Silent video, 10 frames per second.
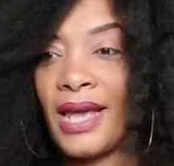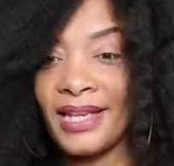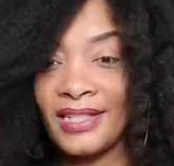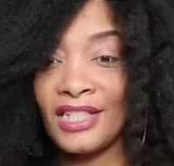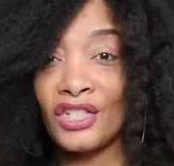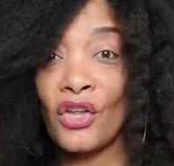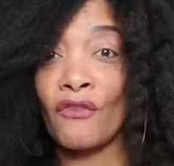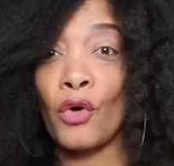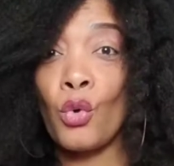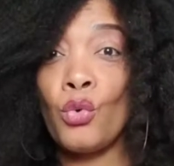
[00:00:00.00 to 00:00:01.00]
And the
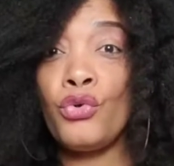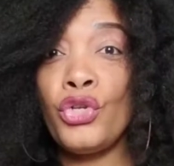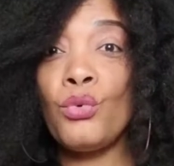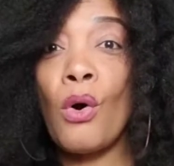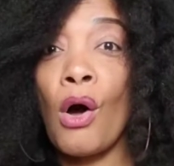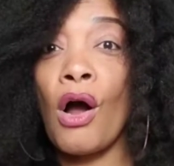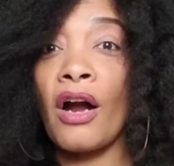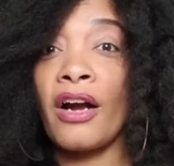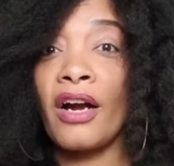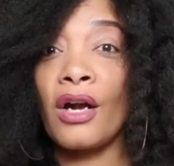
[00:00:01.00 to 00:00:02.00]
essence of who
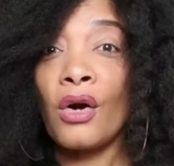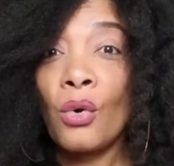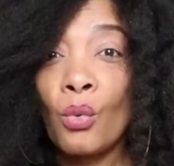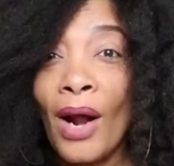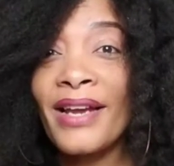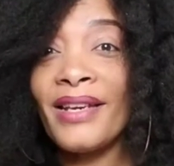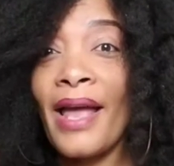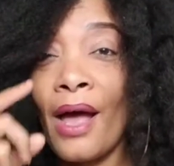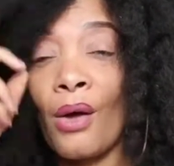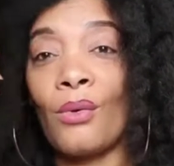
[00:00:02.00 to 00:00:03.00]
you are
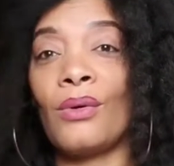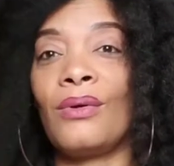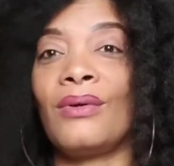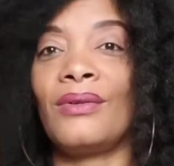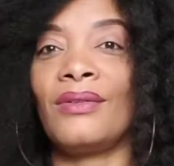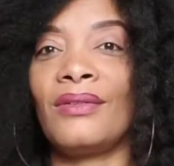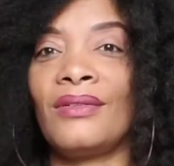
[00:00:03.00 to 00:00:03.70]
right now